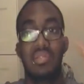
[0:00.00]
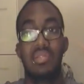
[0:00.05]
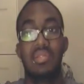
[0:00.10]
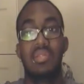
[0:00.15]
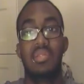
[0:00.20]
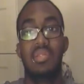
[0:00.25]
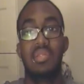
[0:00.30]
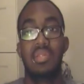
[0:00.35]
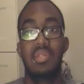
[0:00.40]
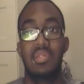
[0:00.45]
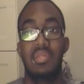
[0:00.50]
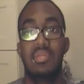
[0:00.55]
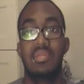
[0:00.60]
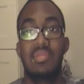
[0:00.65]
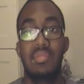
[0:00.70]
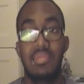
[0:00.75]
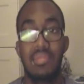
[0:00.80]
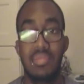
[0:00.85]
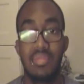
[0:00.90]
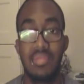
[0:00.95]

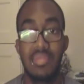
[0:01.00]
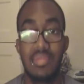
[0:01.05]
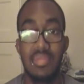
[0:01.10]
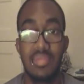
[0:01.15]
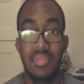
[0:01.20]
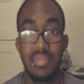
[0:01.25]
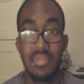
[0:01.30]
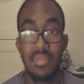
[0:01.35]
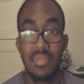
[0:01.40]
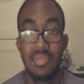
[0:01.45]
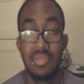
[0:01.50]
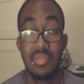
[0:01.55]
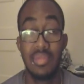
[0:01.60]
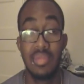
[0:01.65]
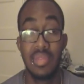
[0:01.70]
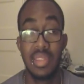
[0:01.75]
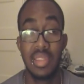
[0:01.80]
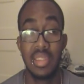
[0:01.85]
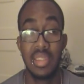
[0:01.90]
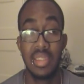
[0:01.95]

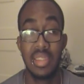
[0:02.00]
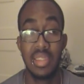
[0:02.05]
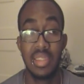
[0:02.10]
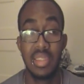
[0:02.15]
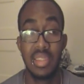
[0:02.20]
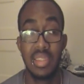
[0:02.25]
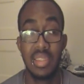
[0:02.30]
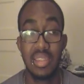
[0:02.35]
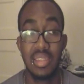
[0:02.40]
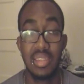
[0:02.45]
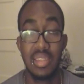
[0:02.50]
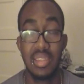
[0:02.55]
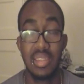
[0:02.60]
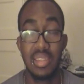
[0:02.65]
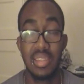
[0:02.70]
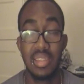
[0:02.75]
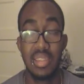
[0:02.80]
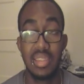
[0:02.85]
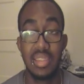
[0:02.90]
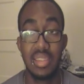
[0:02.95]

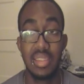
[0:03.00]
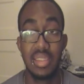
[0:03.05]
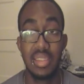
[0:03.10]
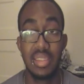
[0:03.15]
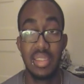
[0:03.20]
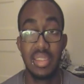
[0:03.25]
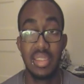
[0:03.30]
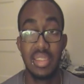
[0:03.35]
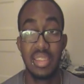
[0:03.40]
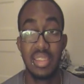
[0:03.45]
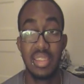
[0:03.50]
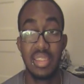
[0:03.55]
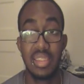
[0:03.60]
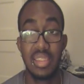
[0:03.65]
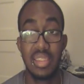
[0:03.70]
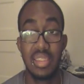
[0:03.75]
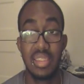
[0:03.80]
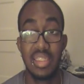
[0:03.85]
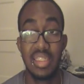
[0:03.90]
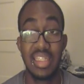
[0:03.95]

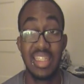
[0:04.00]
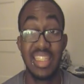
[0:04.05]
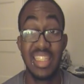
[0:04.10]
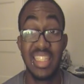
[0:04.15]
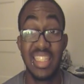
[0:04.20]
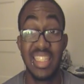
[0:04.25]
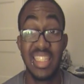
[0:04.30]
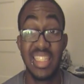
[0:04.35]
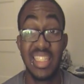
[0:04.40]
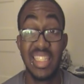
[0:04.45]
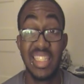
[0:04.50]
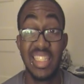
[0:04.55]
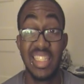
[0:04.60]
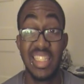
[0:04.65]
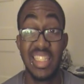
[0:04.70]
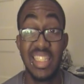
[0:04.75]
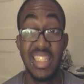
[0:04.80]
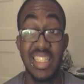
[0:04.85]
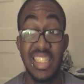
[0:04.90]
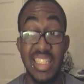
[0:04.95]

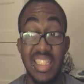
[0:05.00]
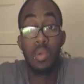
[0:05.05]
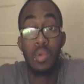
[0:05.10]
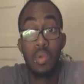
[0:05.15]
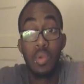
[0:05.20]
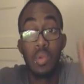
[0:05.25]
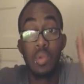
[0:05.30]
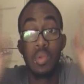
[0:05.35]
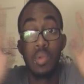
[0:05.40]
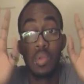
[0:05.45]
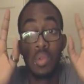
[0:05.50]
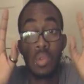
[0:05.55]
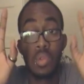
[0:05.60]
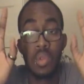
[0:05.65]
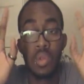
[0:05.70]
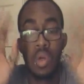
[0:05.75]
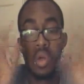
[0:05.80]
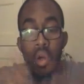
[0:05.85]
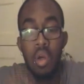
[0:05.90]
[no speech]